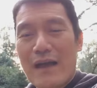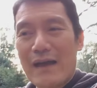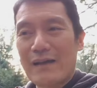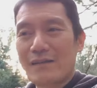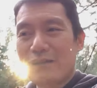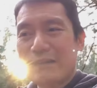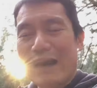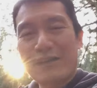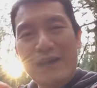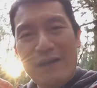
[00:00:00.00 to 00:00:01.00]
and
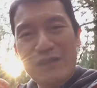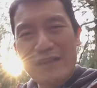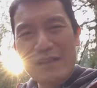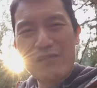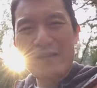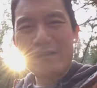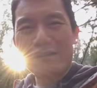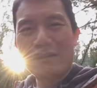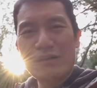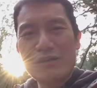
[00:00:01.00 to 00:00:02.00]
not to have to give
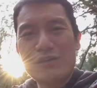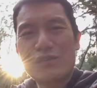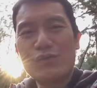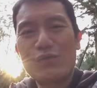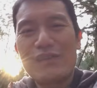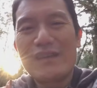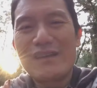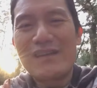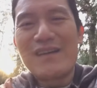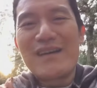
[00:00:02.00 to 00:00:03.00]
in to
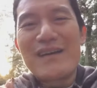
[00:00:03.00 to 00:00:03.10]
the